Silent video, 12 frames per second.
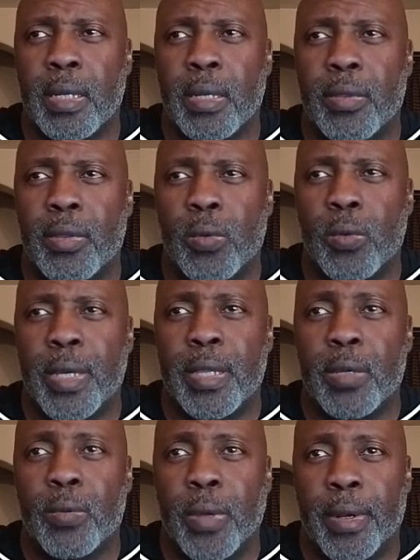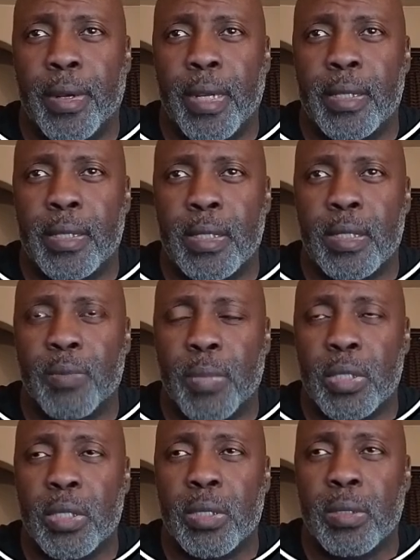The way that we ran this
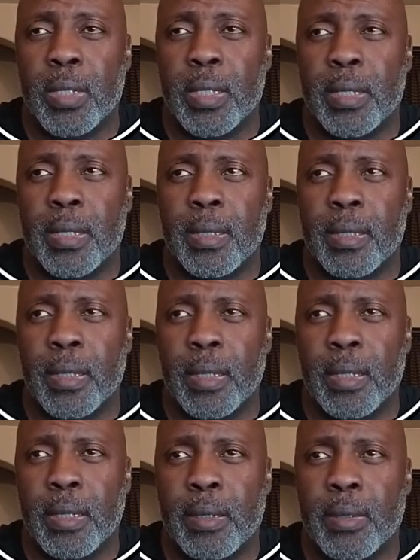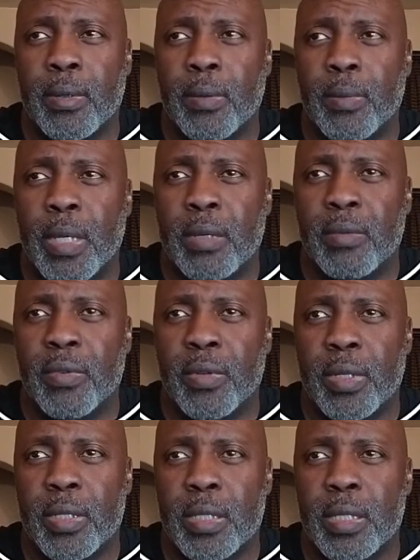particular command, for
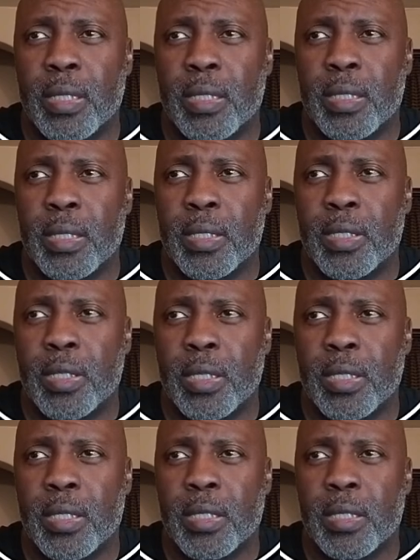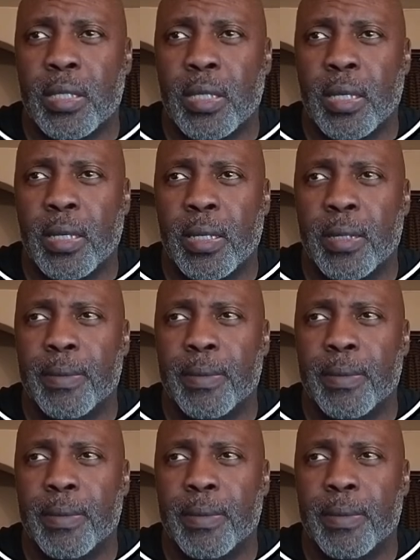instance, it just I